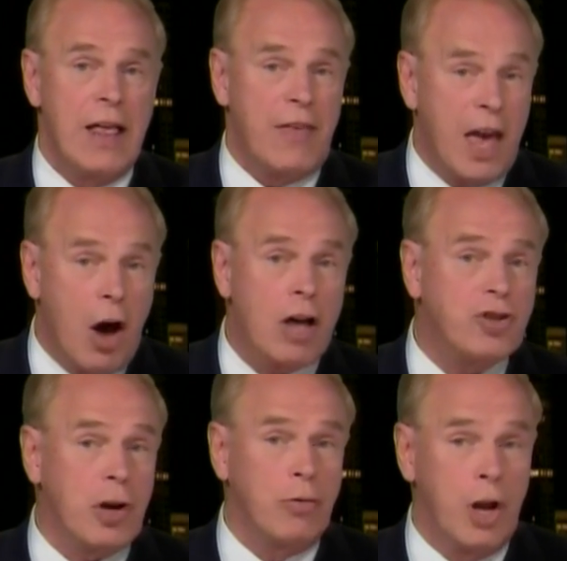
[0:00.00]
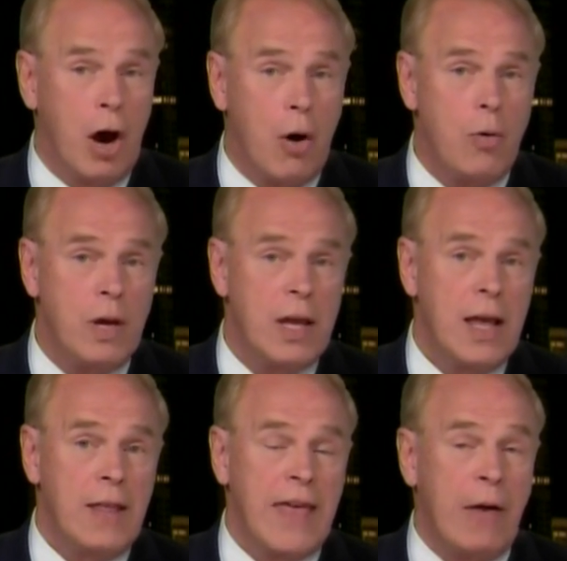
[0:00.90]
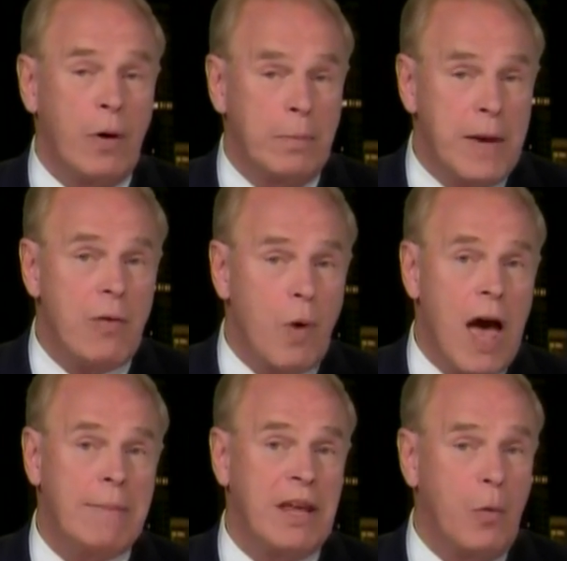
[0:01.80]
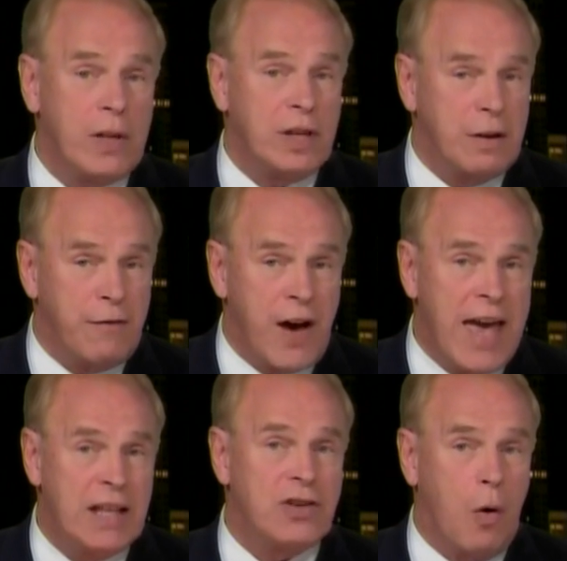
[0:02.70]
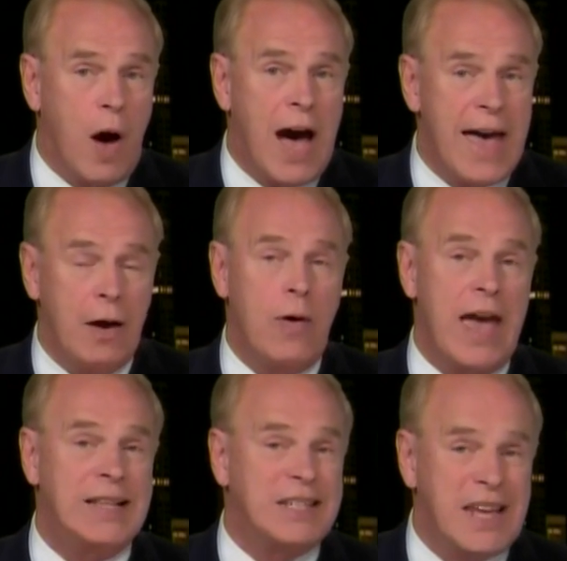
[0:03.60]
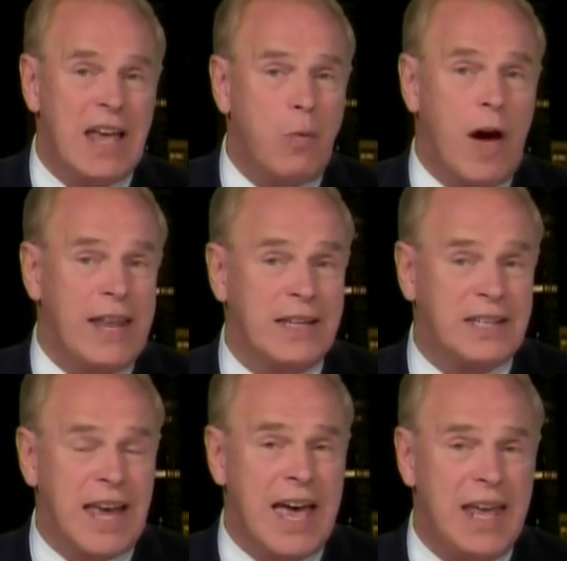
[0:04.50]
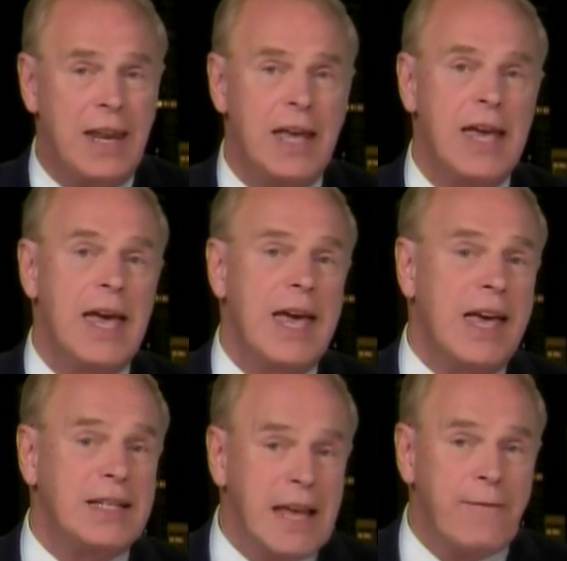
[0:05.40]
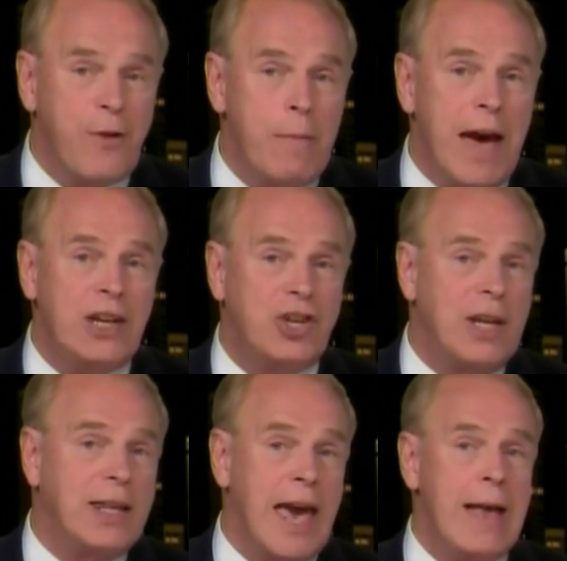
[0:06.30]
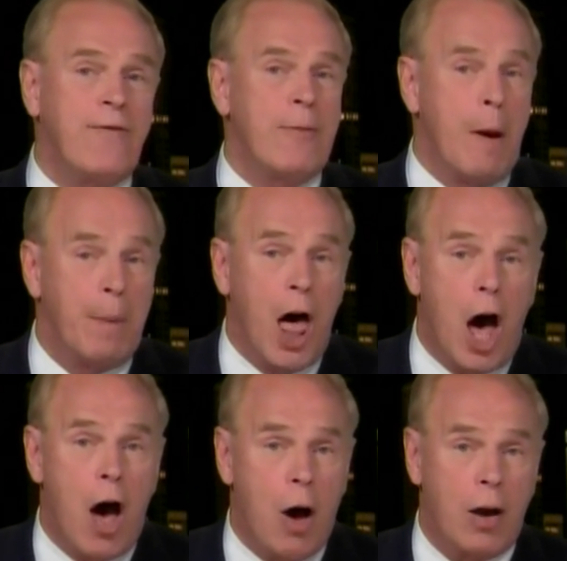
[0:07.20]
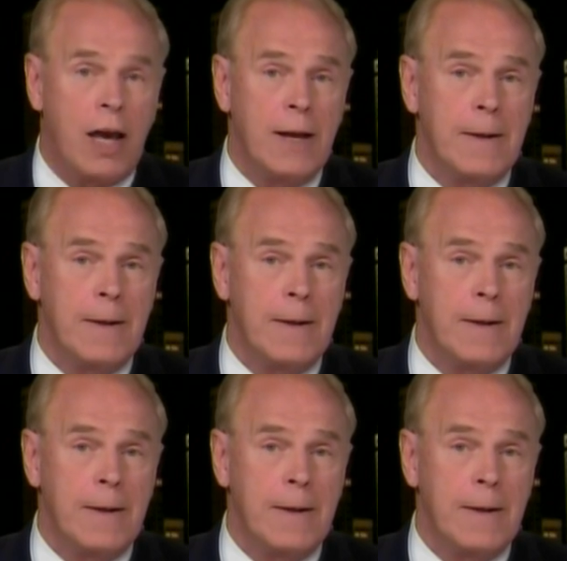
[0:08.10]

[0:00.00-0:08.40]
They also know that when Mitt Romney went to Defiance, Ohio and said what he said, his information came from a blog.